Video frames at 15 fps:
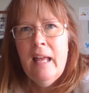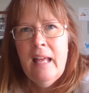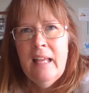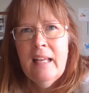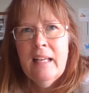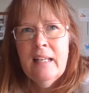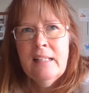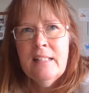
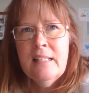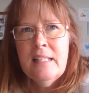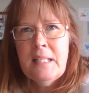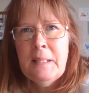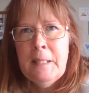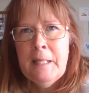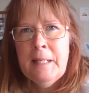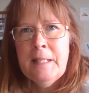And
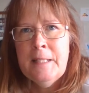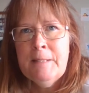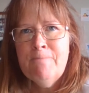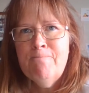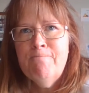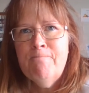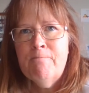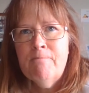
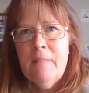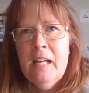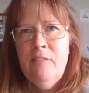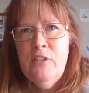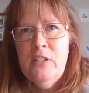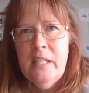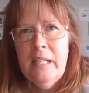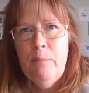
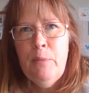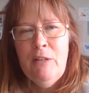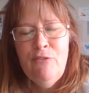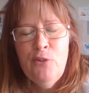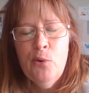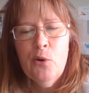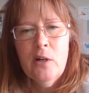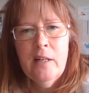I've said it
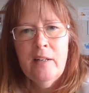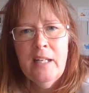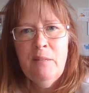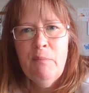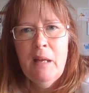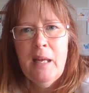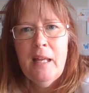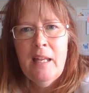before
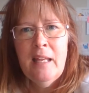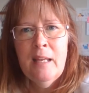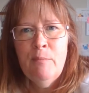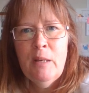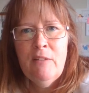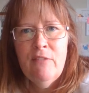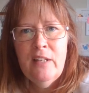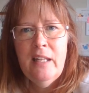in my
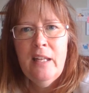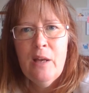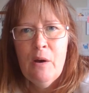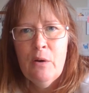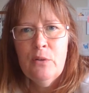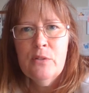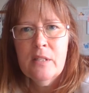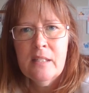
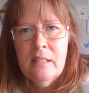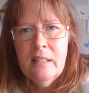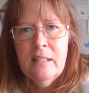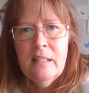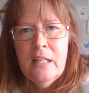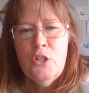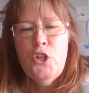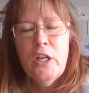videos.
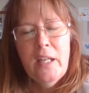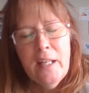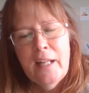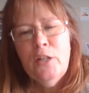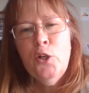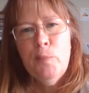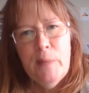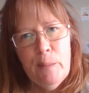Check in
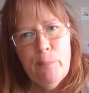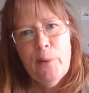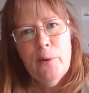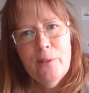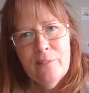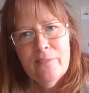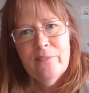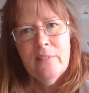on your
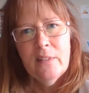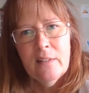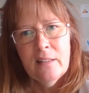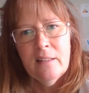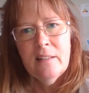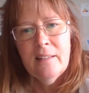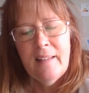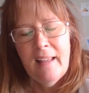people.
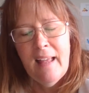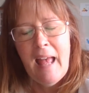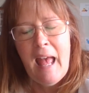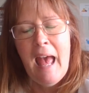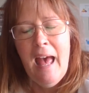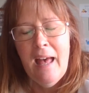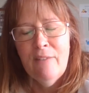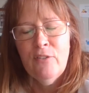
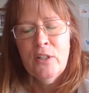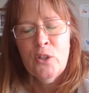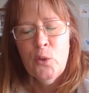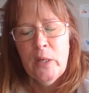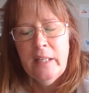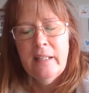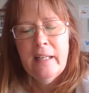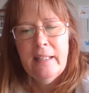Have a
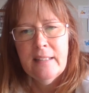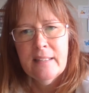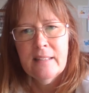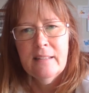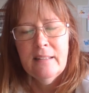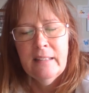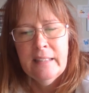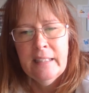great
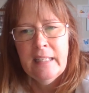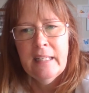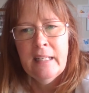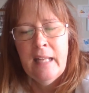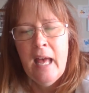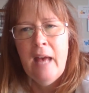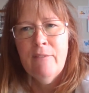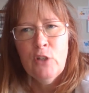night
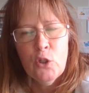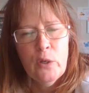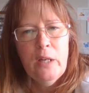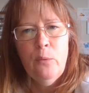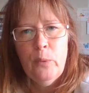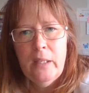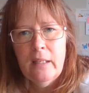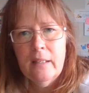and have a
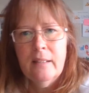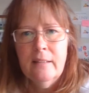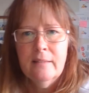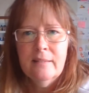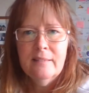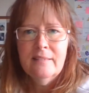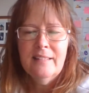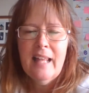great week.
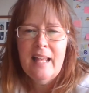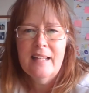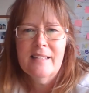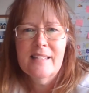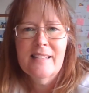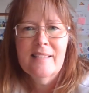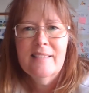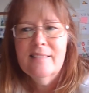
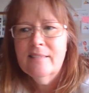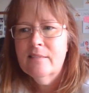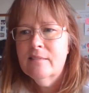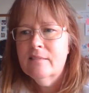Thanks.